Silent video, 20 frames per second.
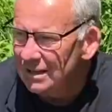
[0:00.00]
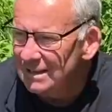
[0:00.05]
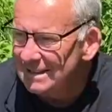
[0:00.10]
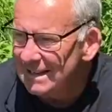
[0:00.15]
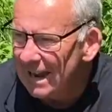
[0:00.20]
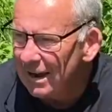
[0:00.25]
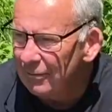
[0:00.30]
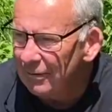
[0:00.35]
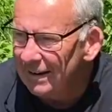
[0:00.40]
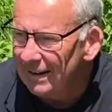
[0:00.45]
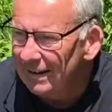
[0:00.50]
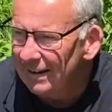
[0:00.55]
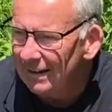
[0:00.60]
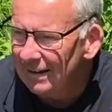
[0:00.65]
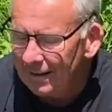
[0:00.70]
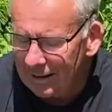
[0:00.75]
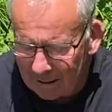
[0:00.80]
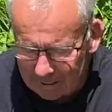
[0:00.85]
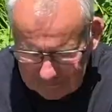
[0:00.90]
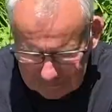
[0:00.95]
out in
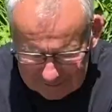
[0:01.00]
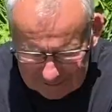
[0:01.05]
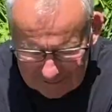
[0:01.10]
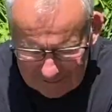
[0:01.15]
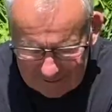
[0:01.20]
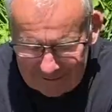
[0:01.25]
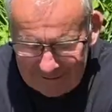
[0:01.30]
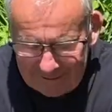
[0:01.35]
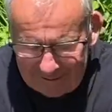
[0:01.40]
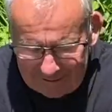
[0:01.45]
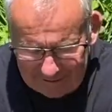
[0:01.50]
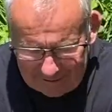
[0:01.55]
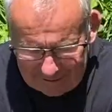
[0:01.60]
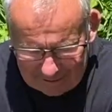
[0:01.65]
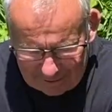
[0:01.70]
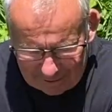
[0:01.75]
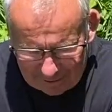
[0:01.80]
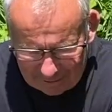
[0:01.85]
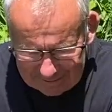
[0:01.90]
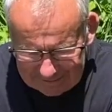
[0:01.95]
close. And
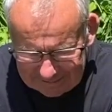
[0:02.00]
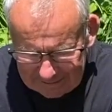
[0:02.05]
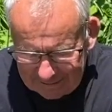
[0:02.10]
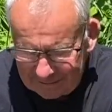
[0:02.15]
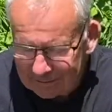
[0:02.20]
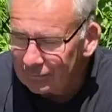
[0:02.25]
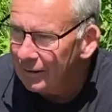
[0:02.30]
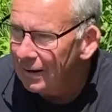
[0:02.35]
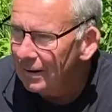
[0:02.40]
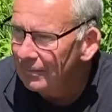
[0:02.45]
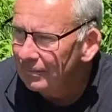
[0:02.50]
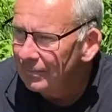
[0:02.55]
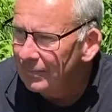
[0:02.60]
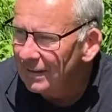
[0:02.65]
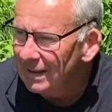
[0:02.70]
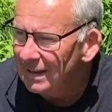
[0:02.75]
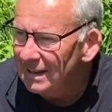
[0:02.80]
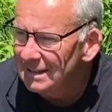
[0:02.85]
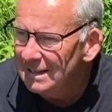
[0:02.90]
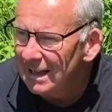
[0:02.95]
I said to him,
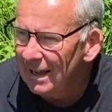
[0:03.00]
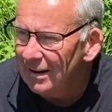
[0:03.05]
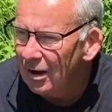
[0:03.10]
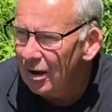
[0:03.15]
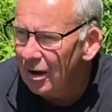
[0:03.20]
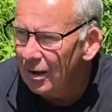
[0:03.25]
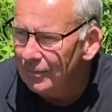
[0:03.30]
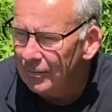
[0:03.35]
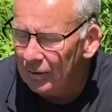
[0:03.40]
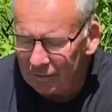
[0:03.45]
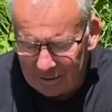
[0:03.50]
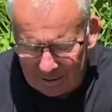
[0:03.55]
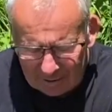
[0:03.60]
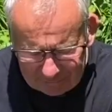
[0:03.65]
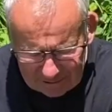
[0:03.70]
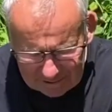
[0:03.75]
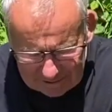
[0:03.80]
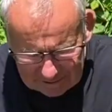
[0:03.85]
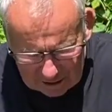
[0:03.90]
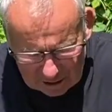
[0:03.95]
he said, oh, I'm not going to
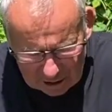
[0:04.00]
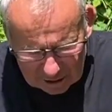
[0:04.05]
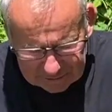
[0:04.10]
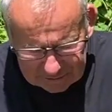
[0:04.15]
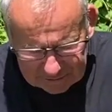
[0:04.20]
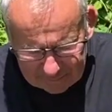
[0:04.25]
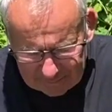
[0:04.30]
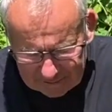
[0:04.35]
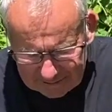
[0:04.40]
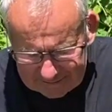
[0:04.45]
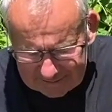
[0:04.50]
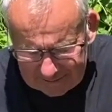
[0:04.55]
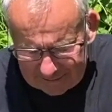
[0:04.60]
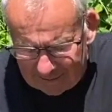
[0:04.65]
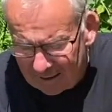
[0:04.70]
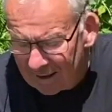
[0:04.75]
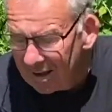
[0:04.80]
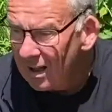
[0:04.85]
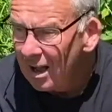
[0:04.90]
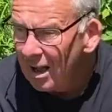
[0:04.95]
recast them. I said,
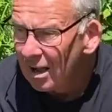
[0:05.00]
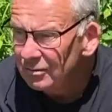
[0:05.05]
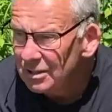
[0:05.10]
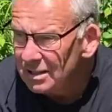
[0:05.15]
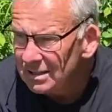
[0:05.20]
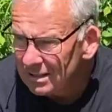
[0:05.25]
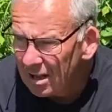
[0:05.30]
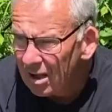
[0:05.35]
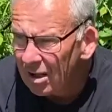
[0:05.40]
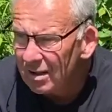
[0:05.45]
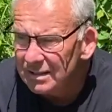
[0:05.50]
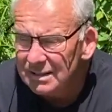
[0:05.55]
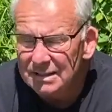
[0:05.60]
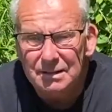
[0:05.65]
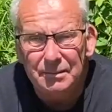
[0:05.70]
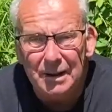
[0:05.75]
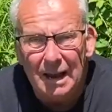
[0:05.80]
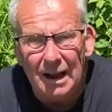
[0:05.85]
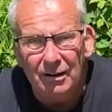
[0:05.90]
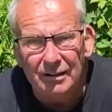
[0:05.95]
I'll just cast them
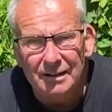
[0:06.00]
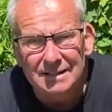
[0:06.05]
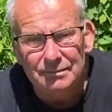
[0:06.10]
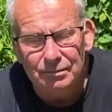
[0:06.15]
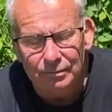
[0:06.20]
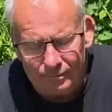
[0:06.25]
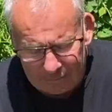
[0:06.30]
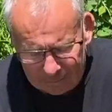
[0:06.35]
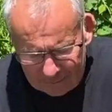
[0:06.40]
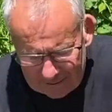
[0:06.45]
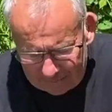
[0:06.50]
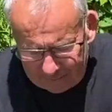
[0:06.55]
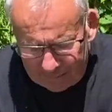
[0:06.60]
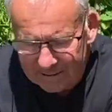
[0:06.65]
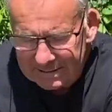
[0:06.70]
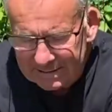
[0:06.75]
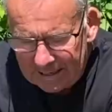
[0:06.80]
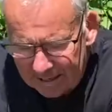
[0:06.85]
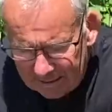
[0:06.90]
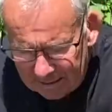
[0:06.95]
out, because we have been
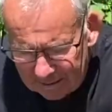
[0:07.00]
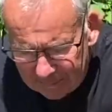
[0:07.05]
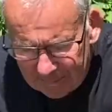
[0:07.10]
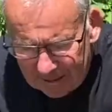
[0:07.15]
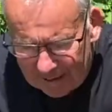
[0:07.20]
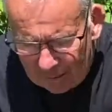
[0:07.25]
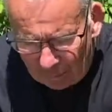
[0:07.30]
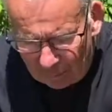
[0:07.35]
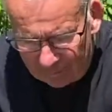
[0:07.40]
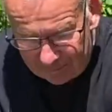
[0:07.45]
taking them out with